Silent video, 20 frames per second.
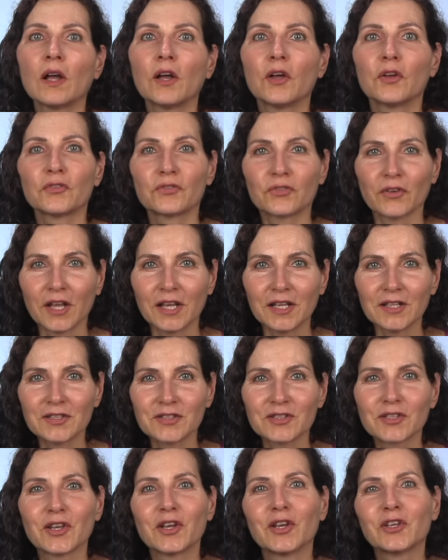
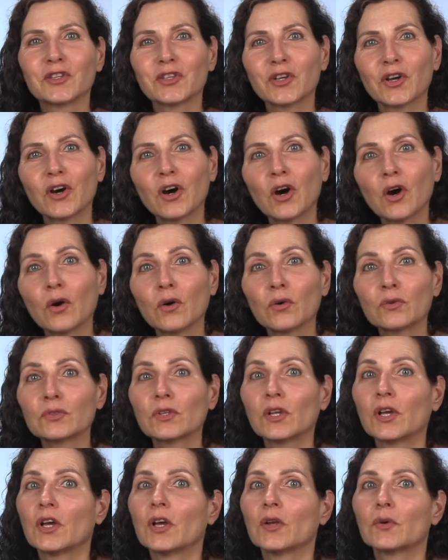face your
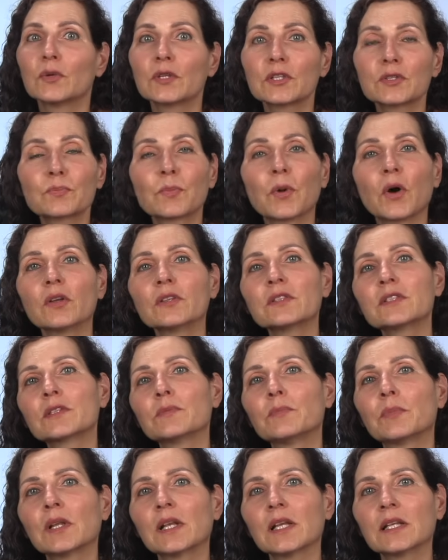own
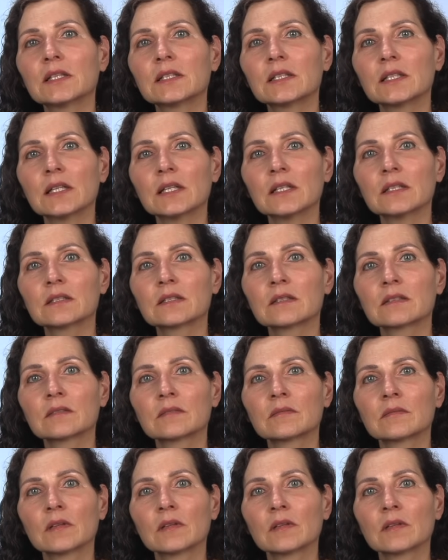responsibilities